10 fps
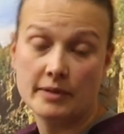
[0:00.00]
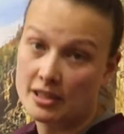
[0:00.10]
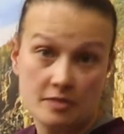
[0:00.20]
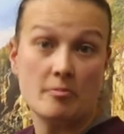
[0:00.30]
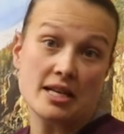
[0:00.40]

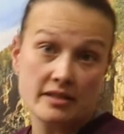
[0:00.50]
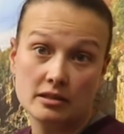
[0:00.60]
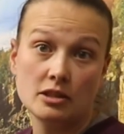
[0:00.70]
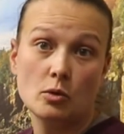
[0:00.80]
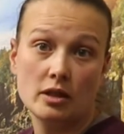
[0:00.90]
That's
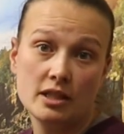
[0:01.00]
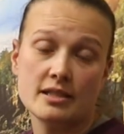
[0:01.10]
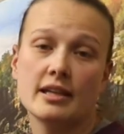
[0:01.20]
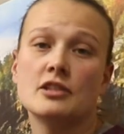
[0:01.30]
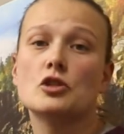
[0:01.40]
basically what it
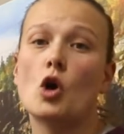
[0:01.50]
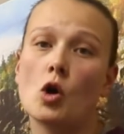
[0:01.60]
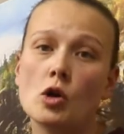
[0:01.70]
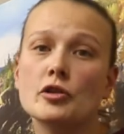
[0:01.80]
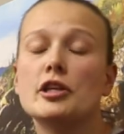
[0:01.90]
is. It's called